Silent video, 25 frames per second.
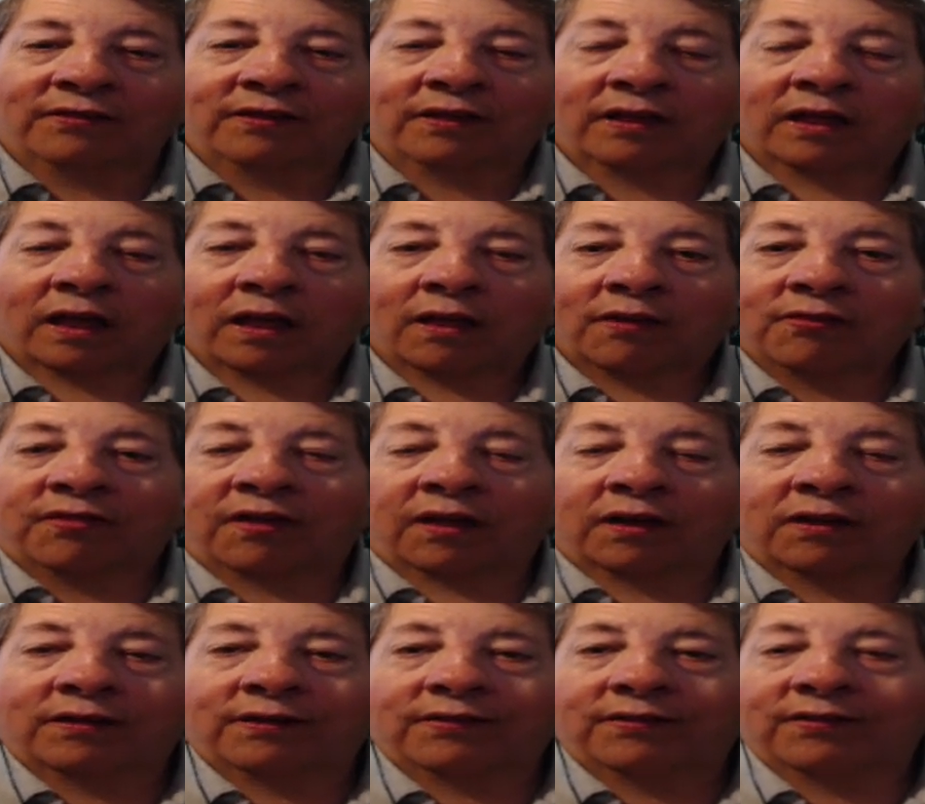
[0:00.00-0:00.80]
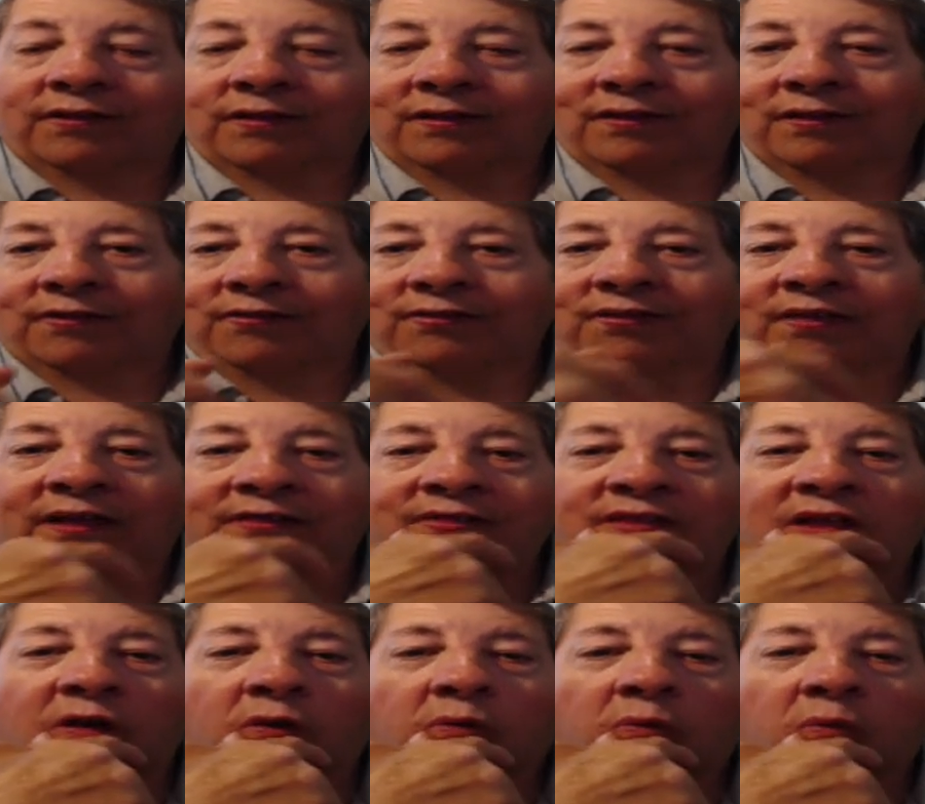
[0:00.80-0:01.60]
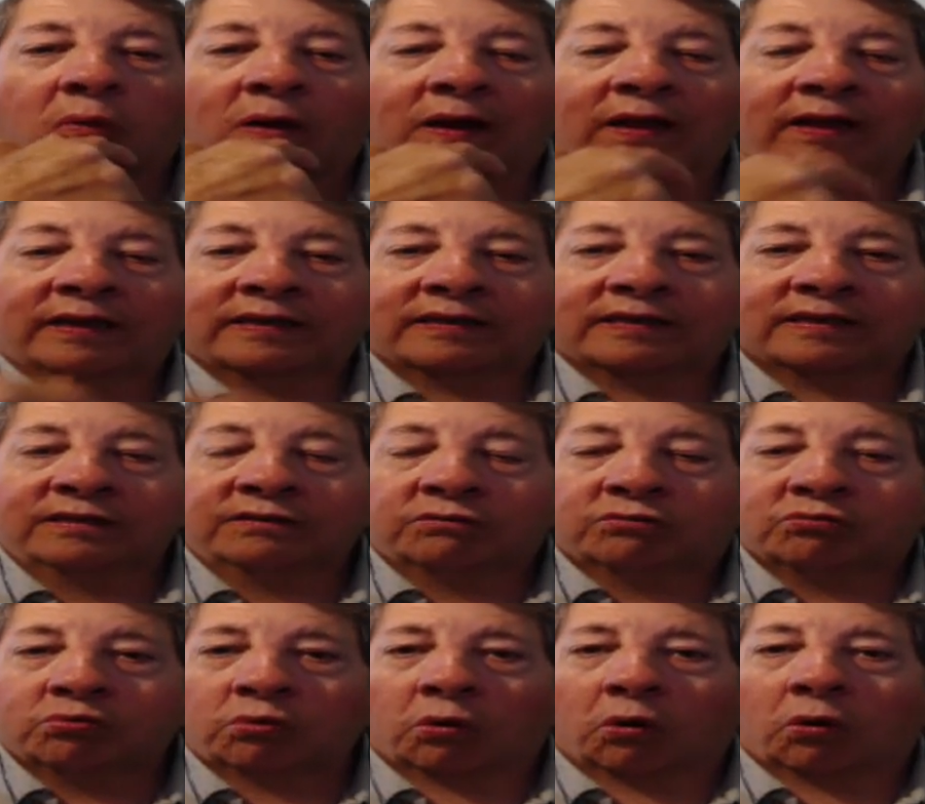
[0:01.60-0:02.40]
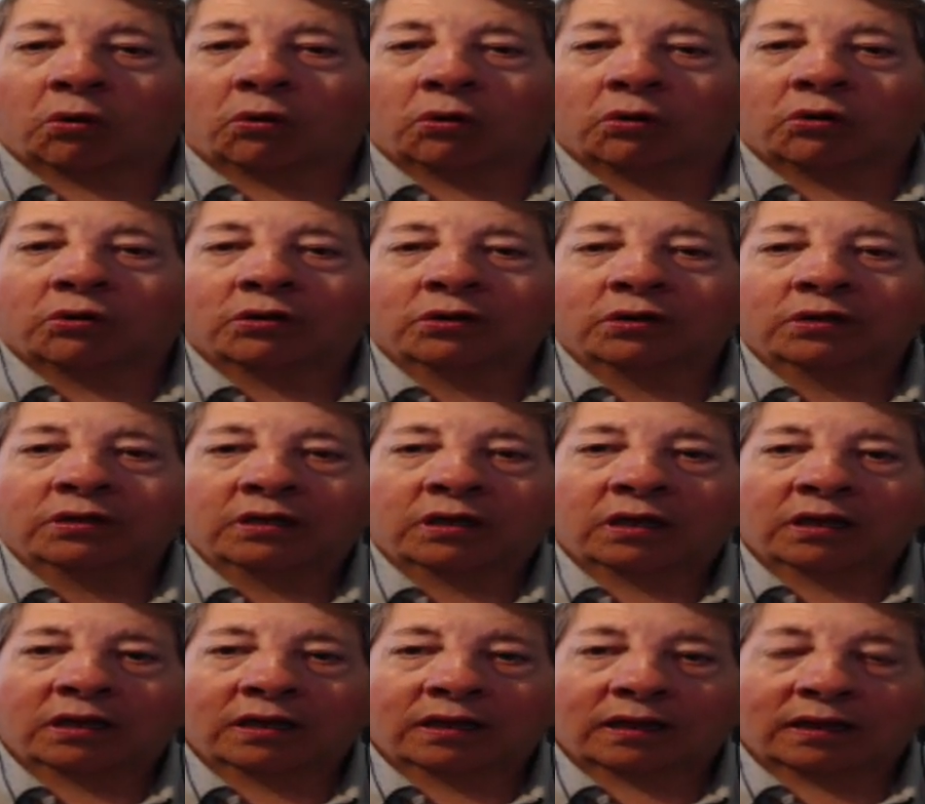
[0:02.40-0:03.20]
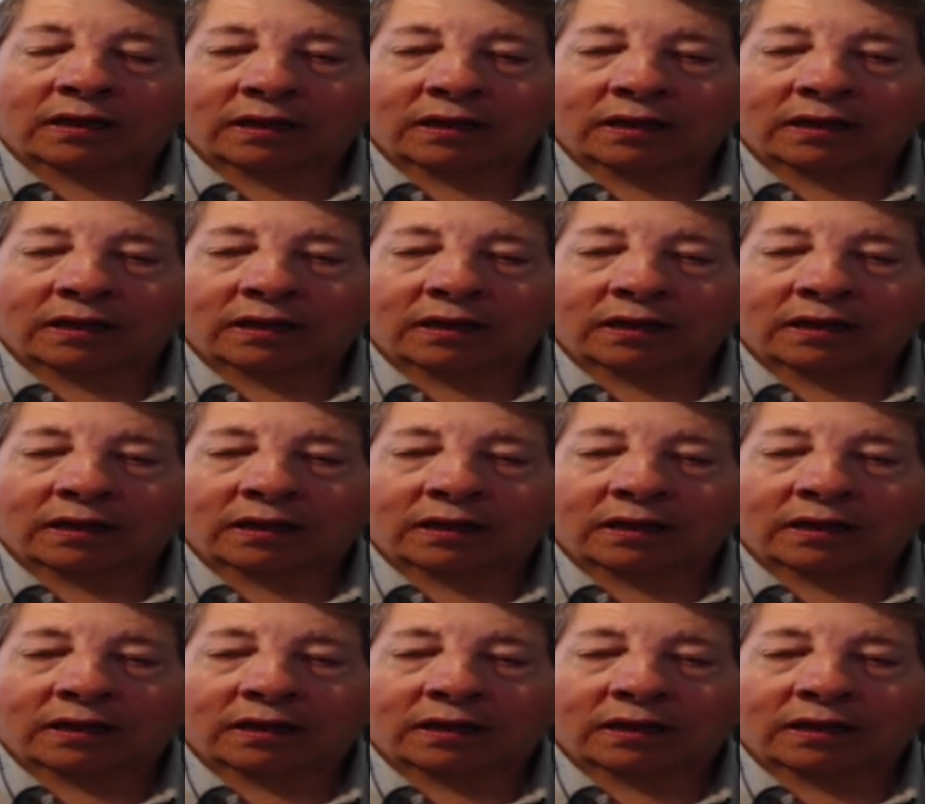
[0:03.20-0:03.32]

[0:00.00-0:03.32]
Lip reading: that's anytime you hear them use the word workers like that.